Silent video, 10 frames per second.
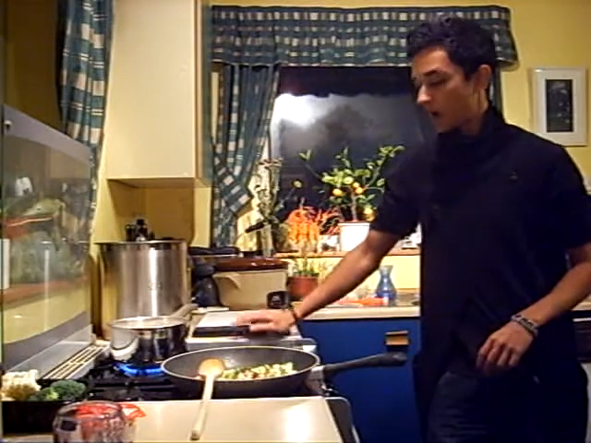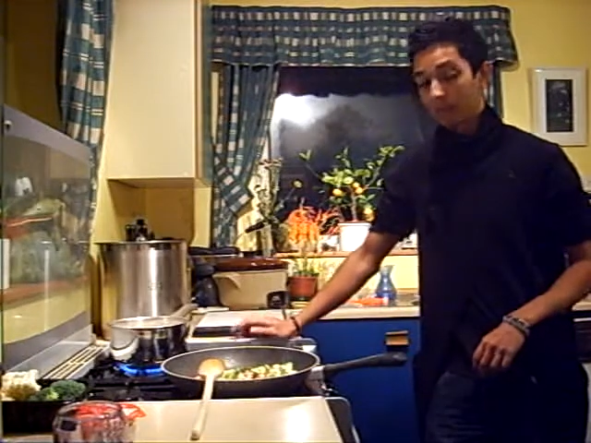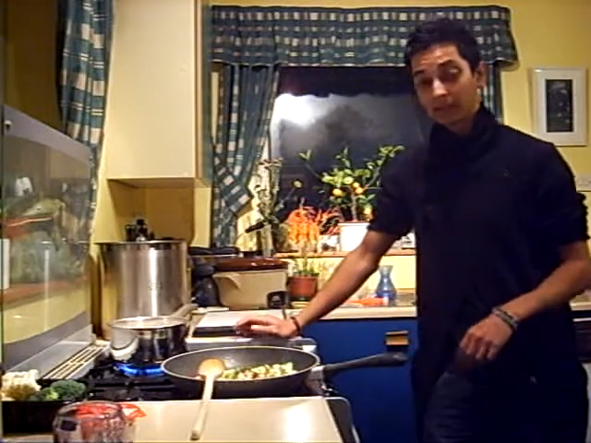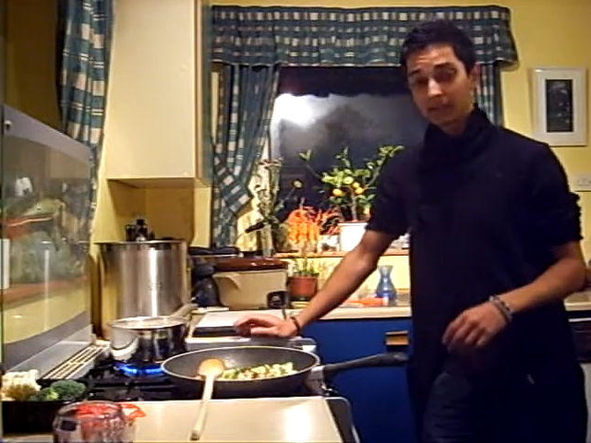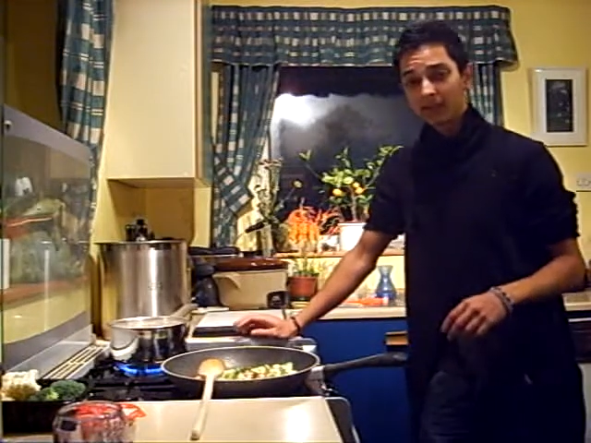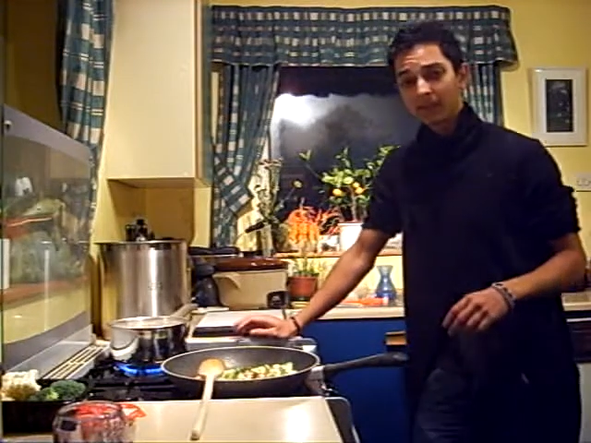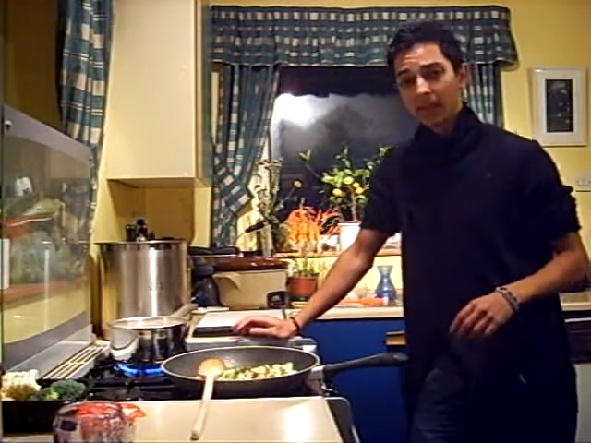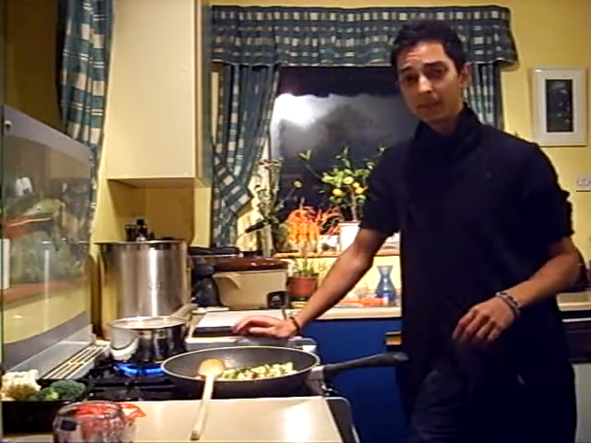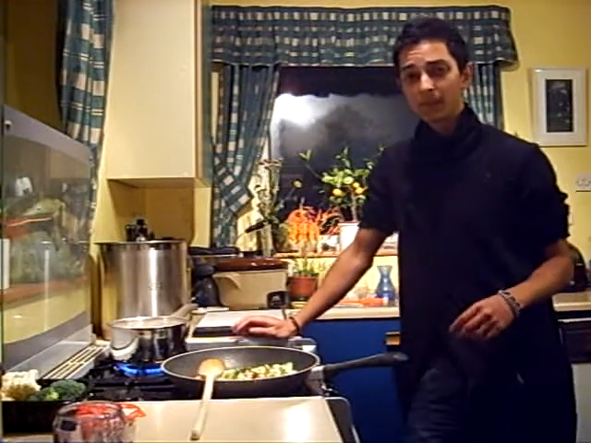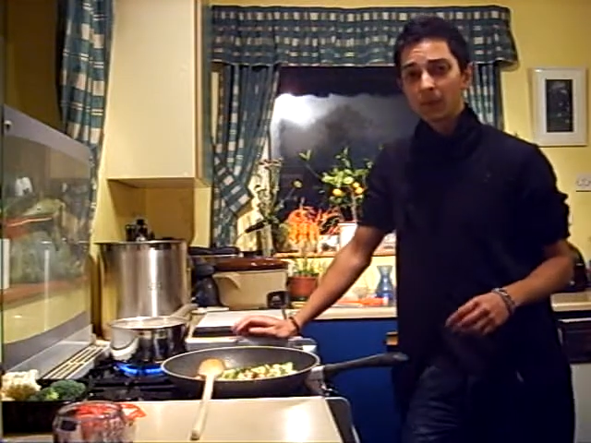This is the
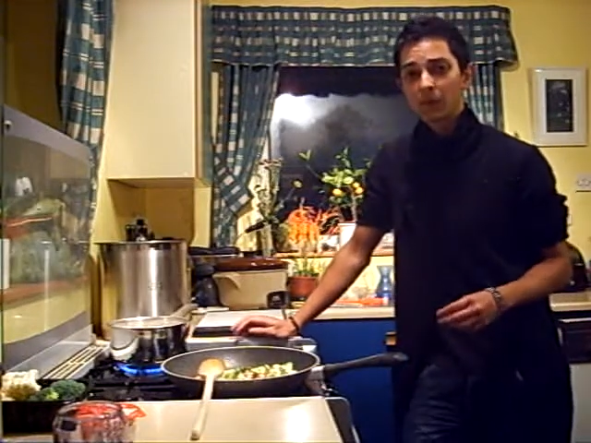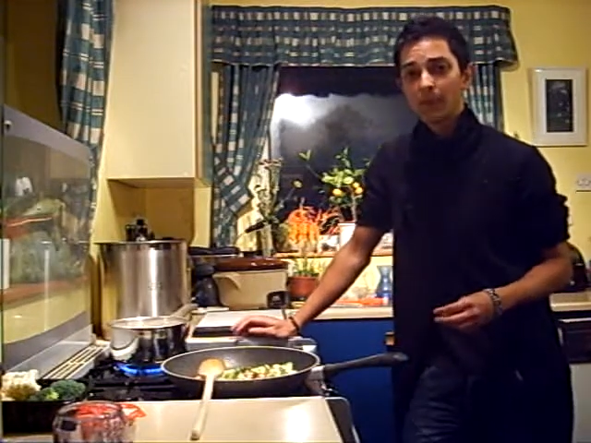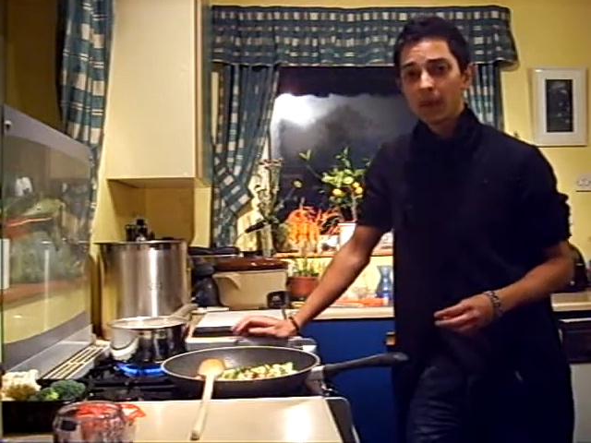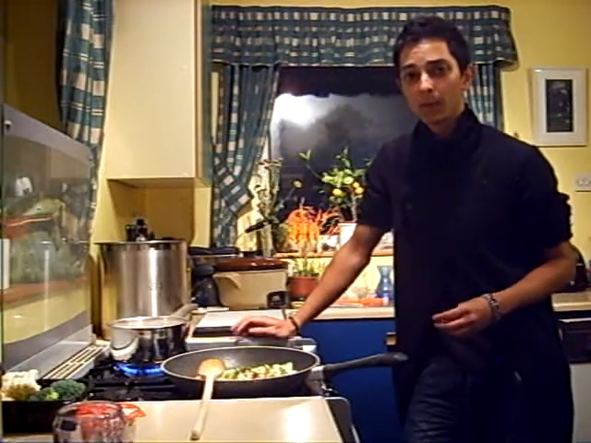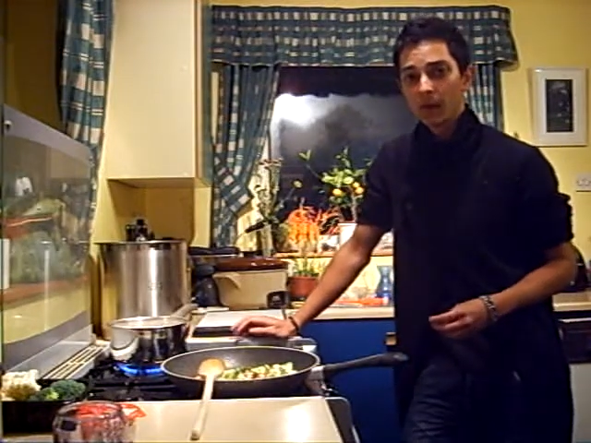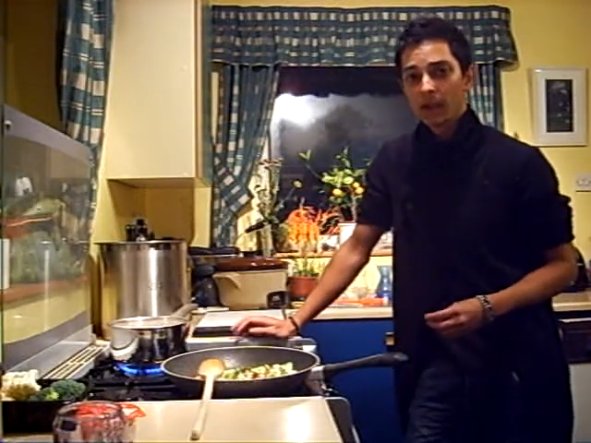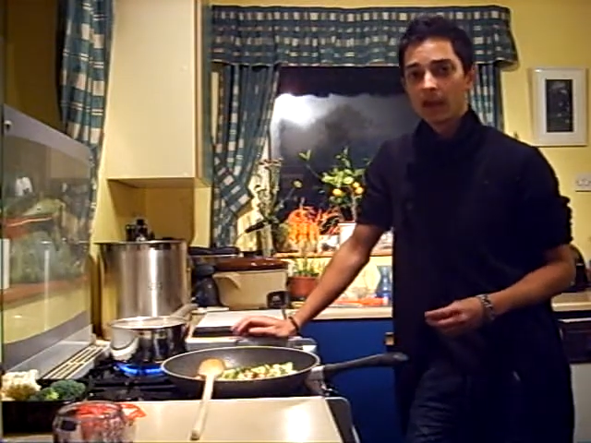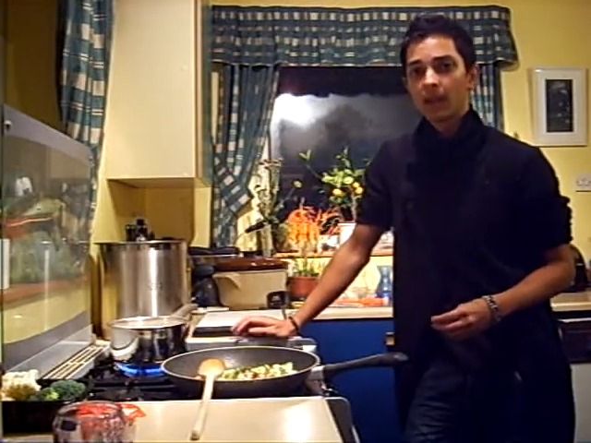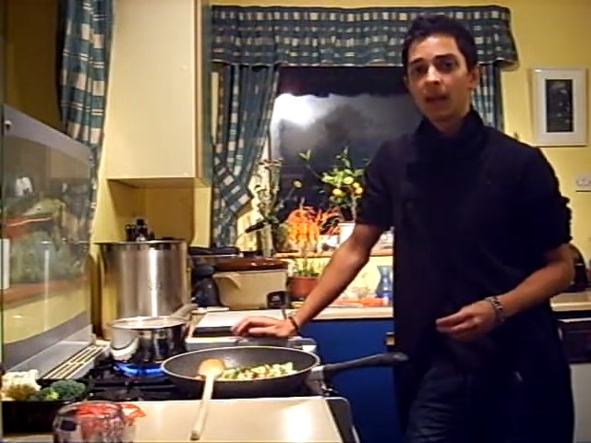same sauce, by the way,